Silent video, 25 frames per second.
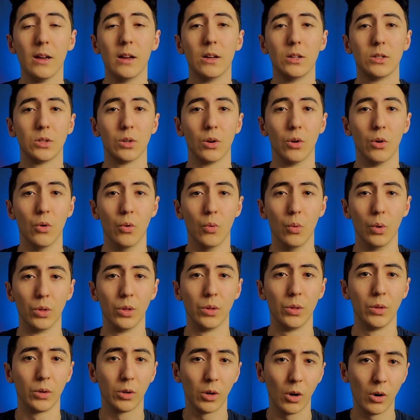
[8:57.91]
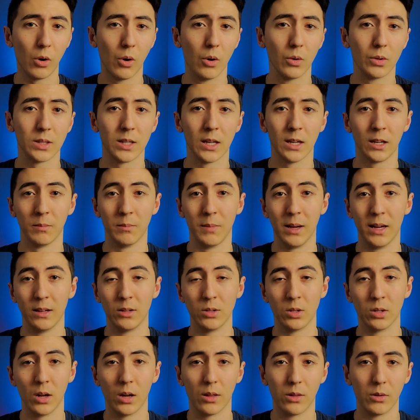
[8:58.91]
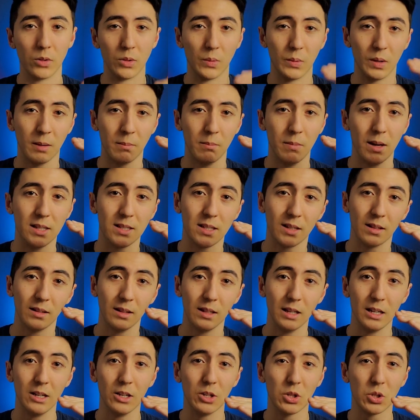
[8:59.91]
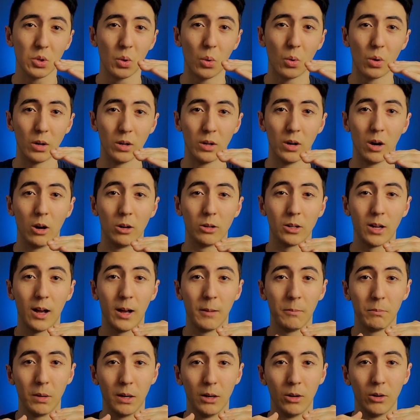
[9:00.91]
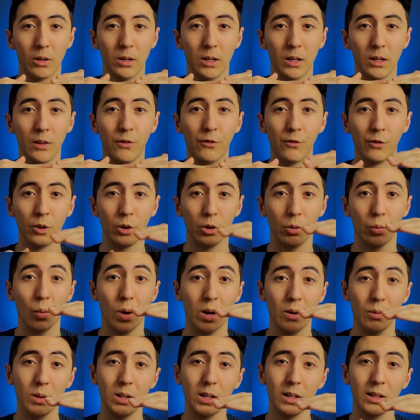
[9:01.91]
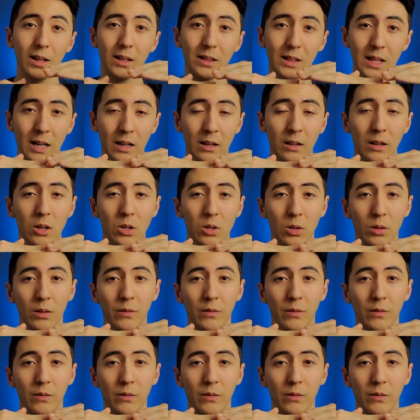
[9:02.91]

So with co-hosting and managing others, we can basically shorten our time period for when we could get that initial